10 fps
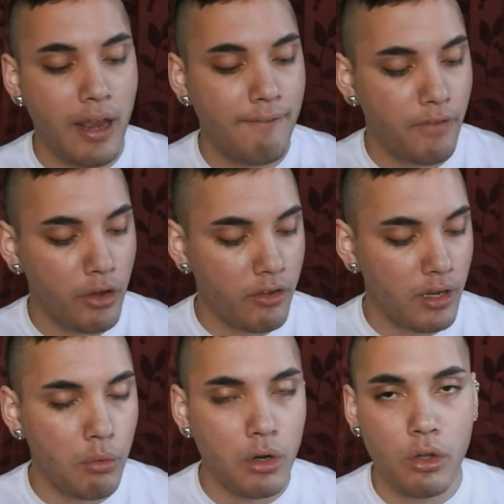and
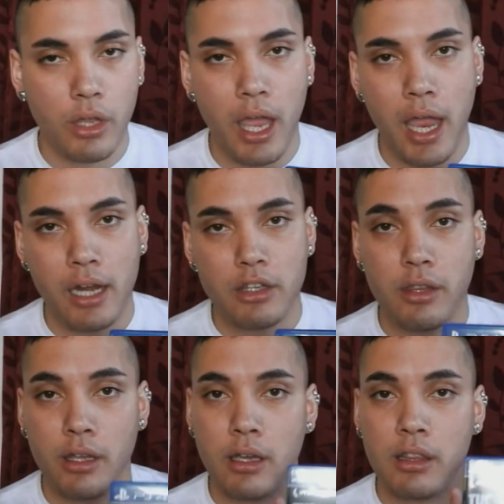firstly I want to look
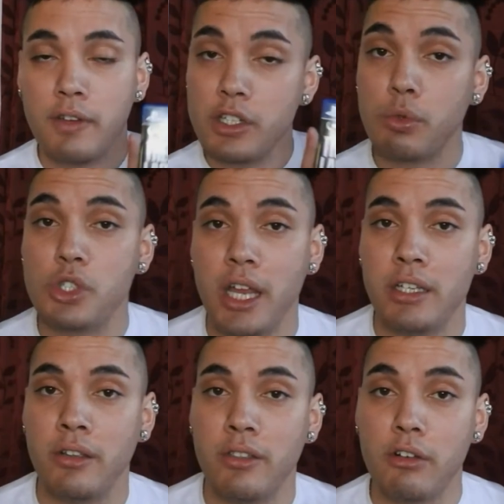at the visual
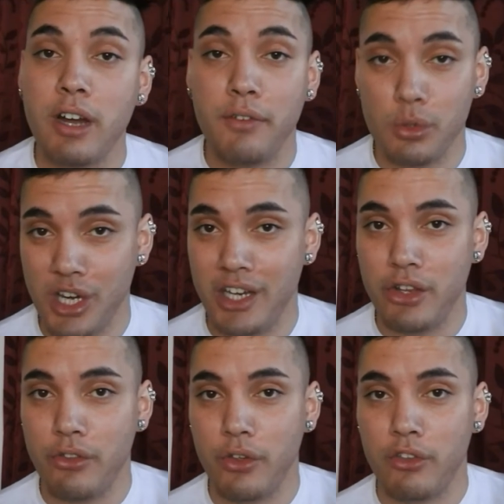changes, the graphical
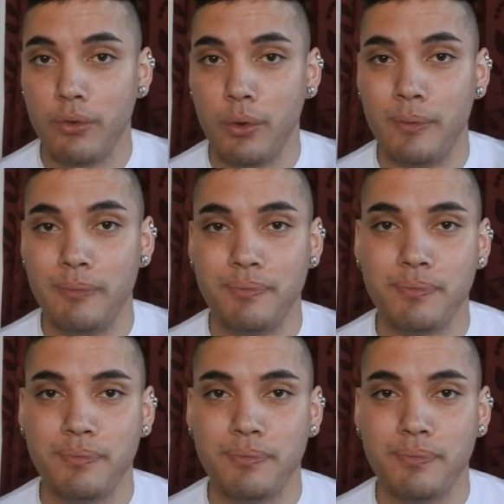changes first of all.